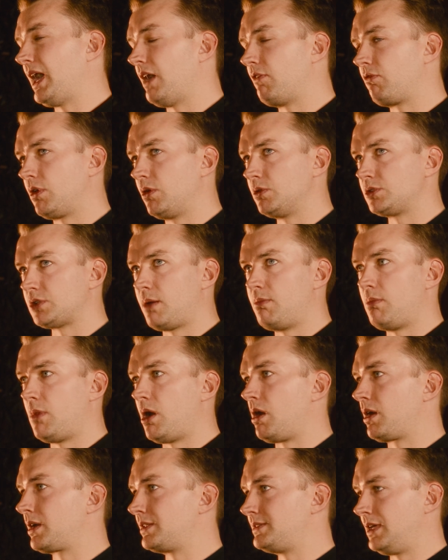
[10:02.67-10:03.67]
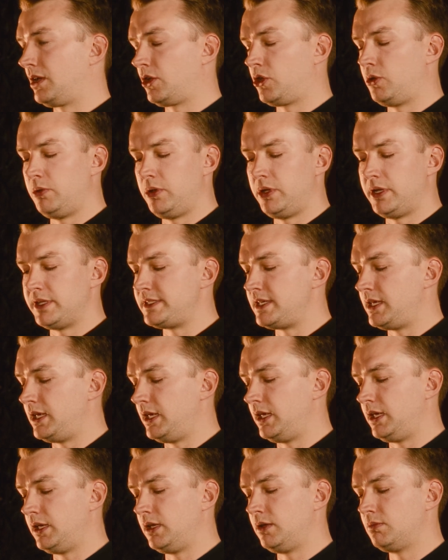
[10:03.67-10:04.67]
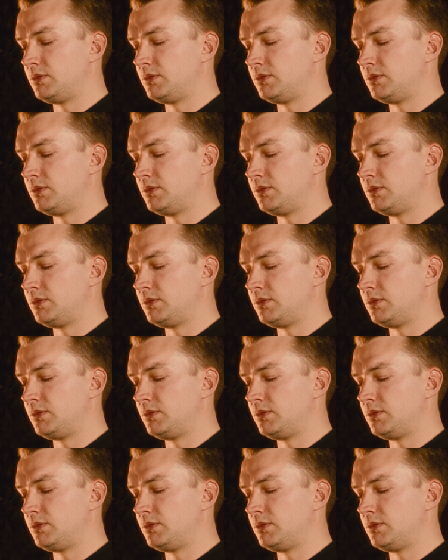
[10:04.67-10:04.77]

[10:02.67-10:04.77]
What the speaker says: have roles like marketing, community,